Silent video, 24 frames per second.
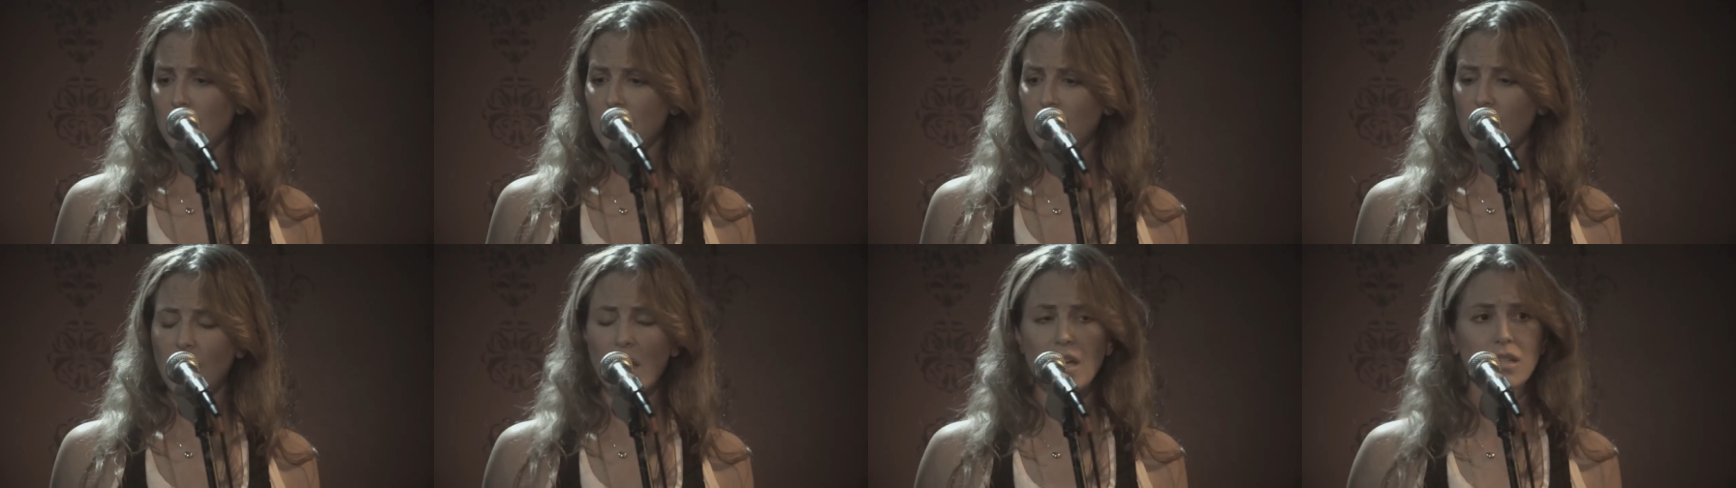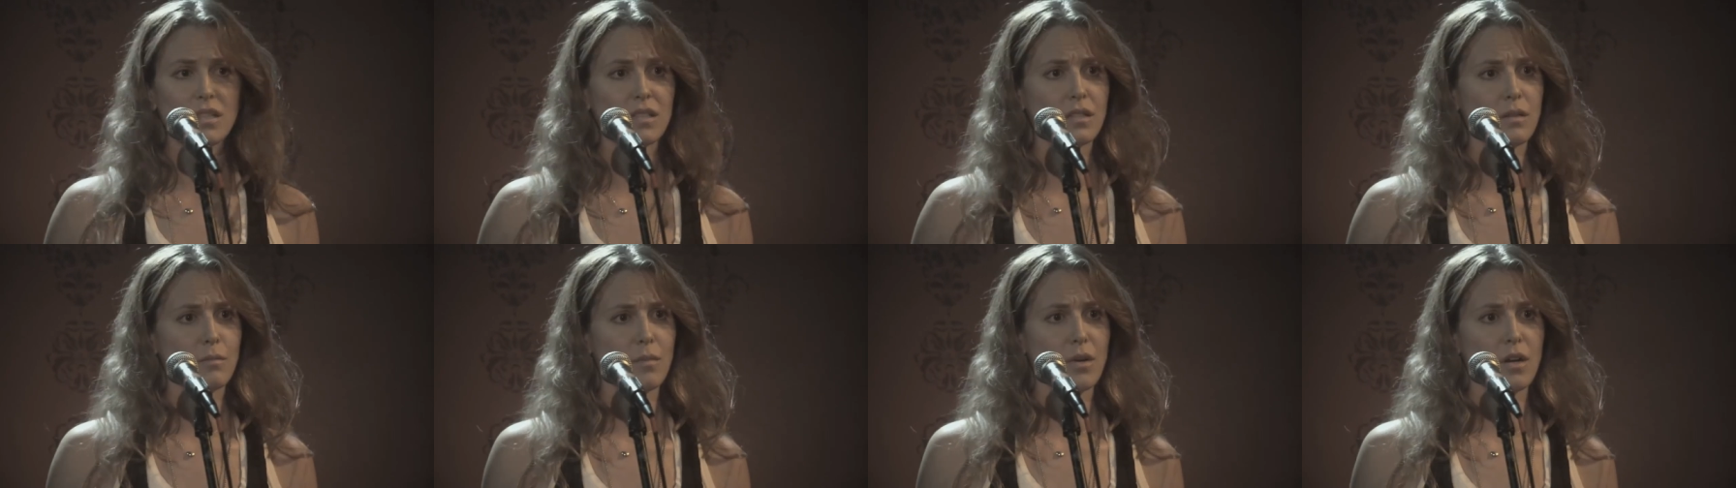is a
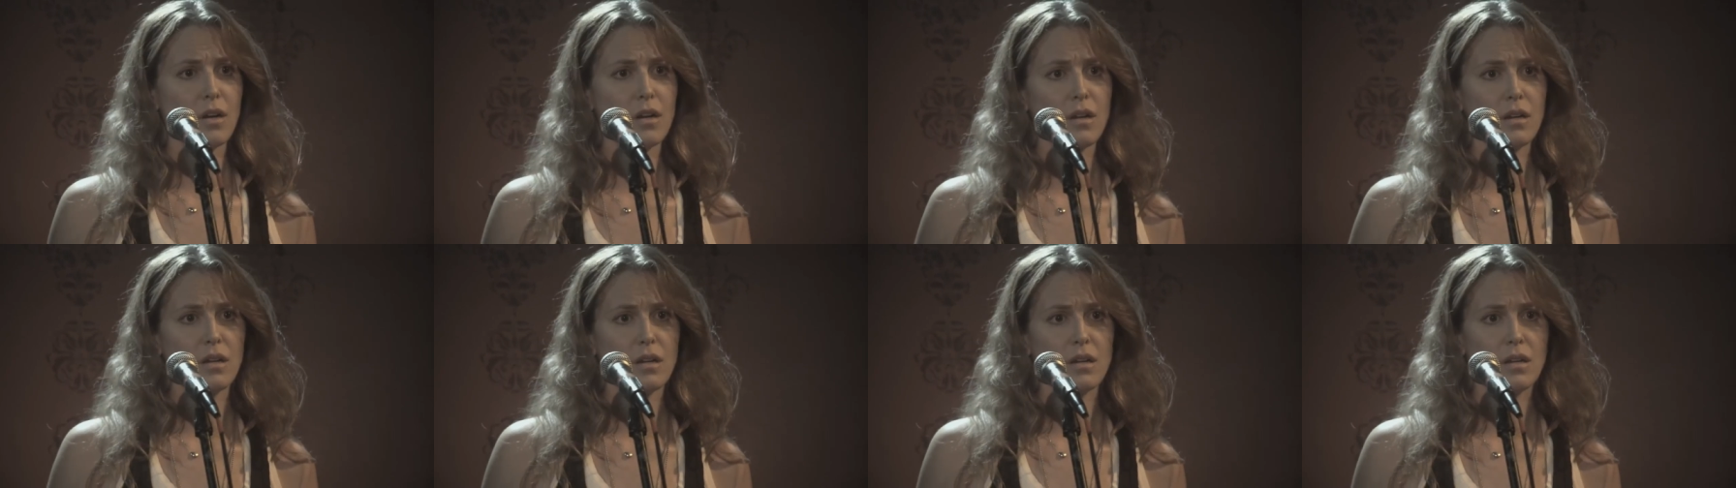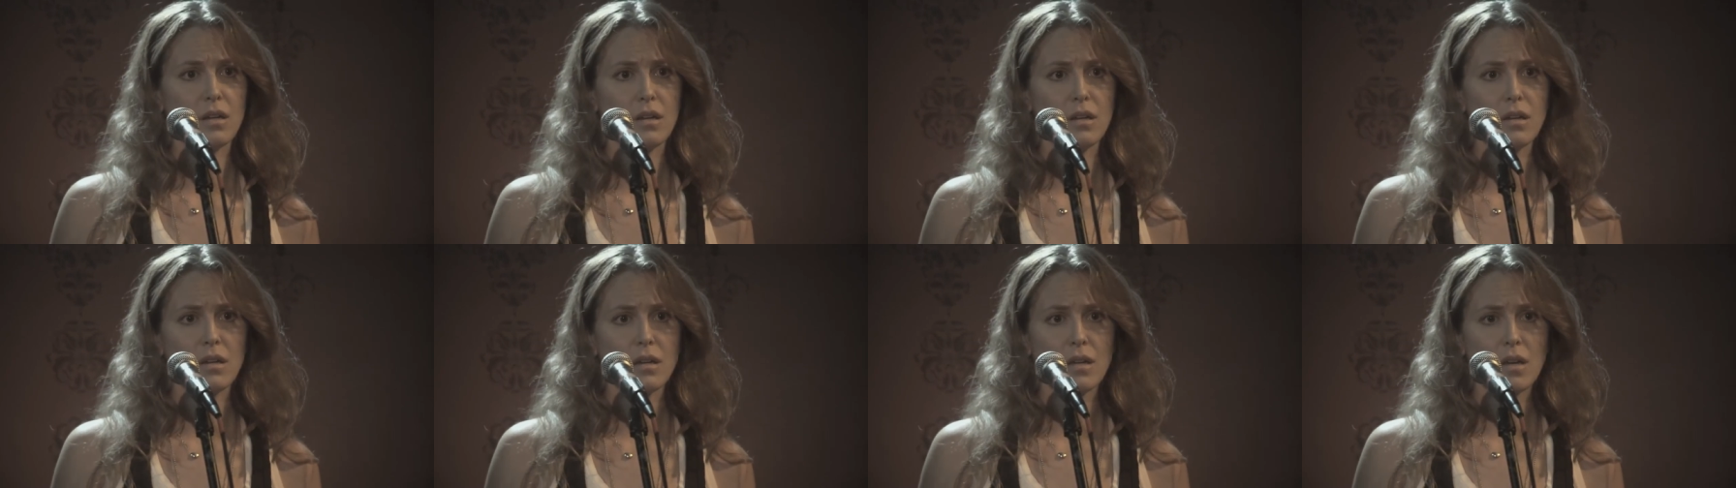customer.
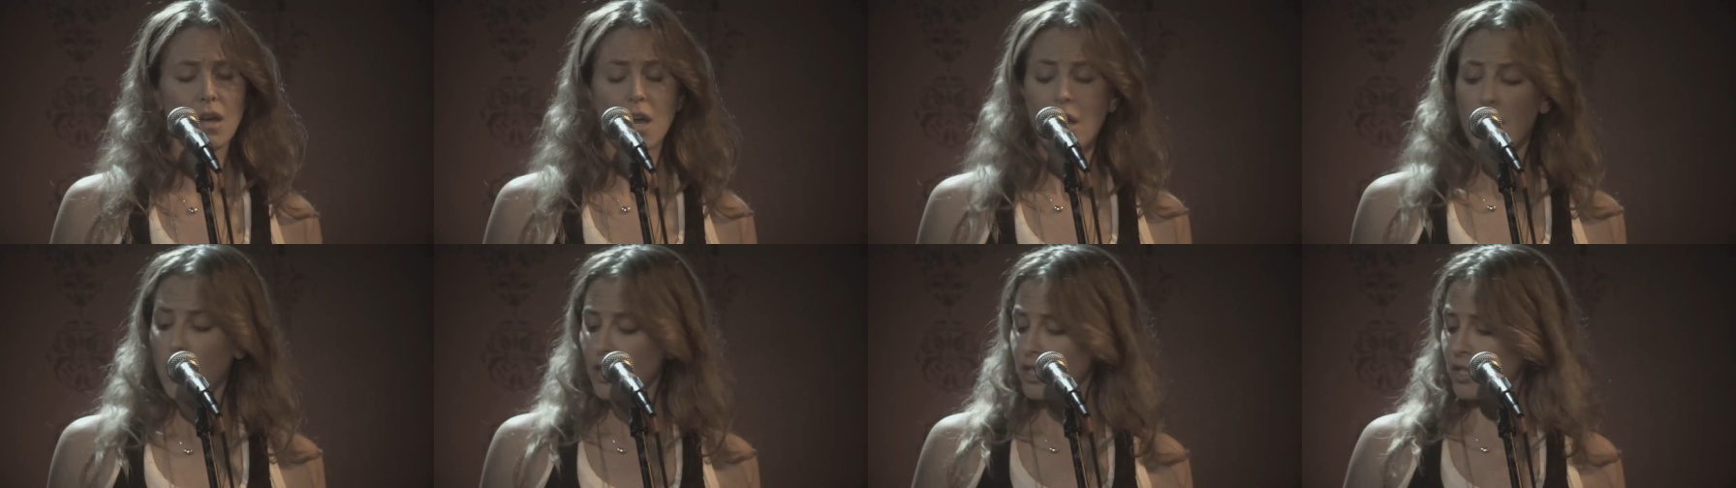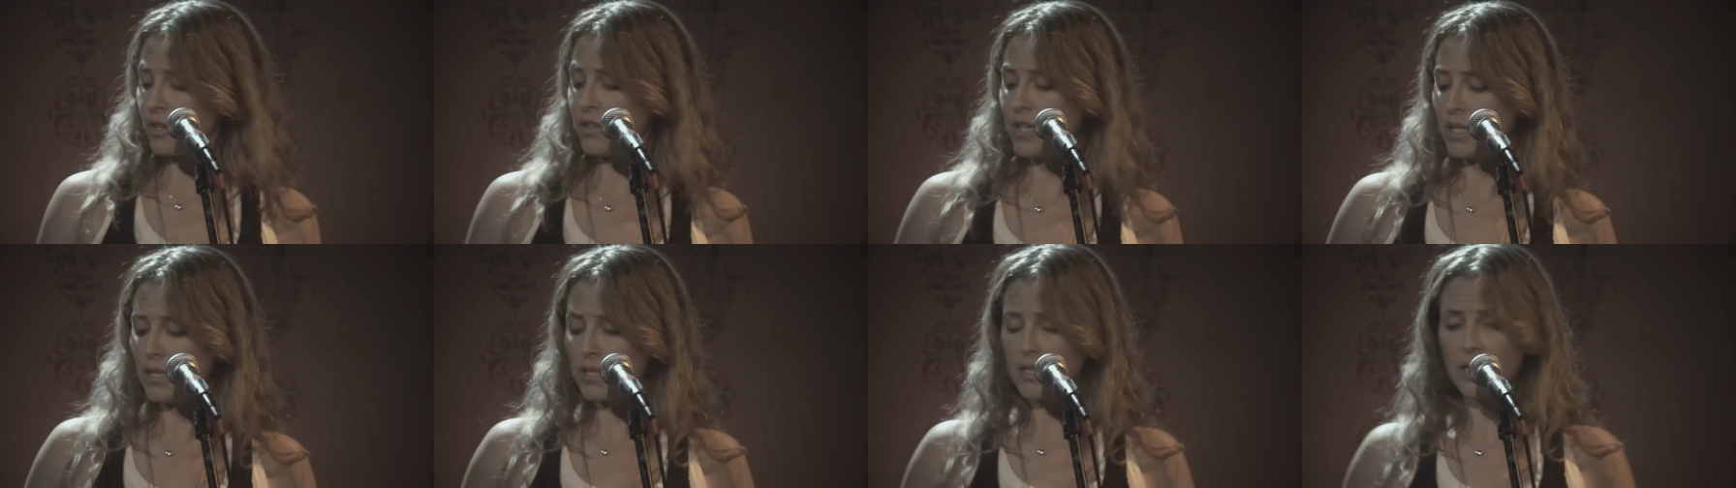
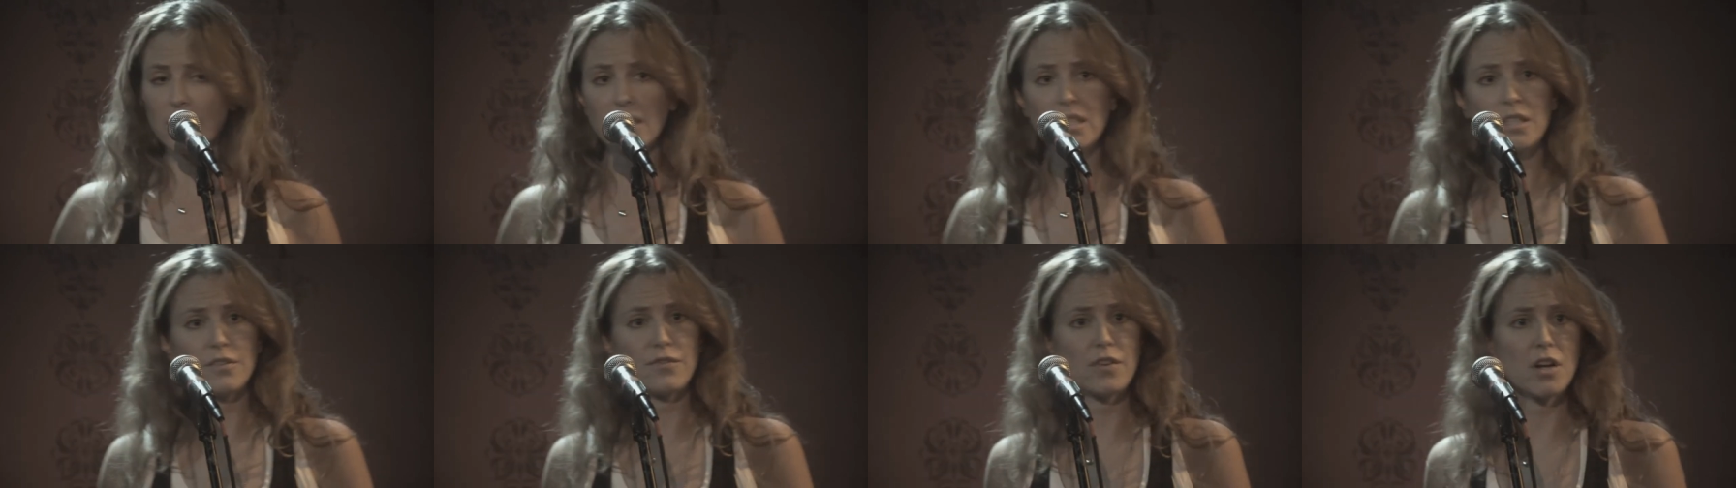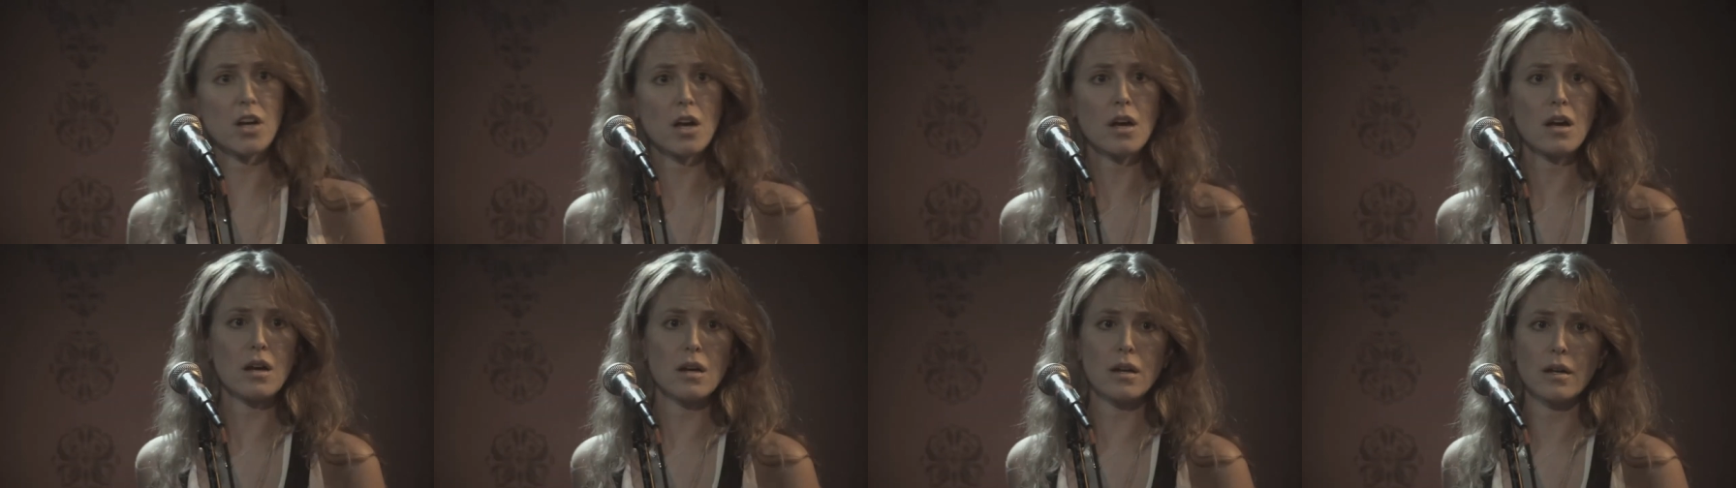So this seat's for
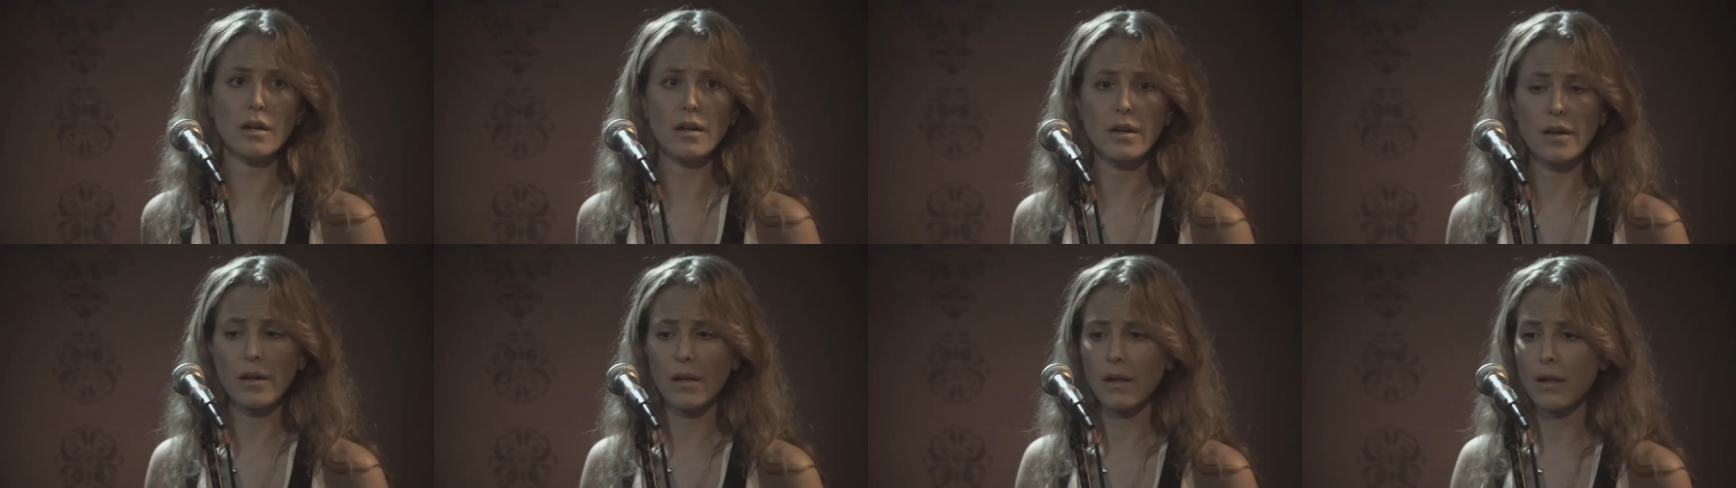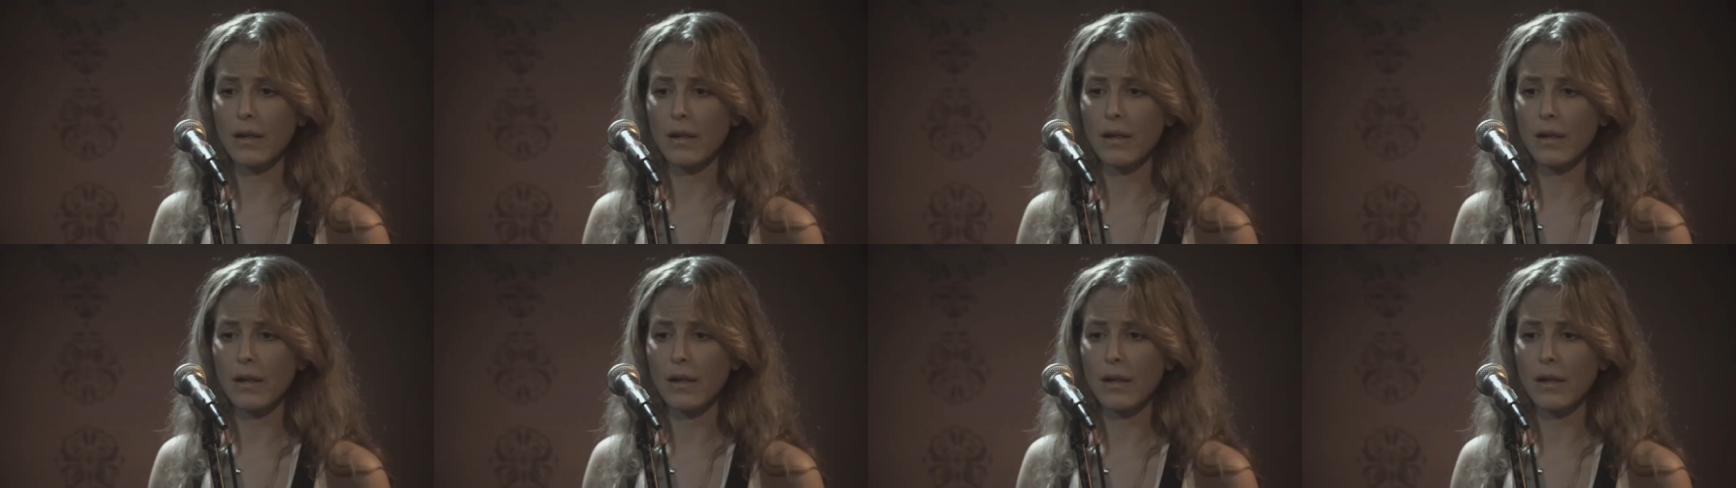her.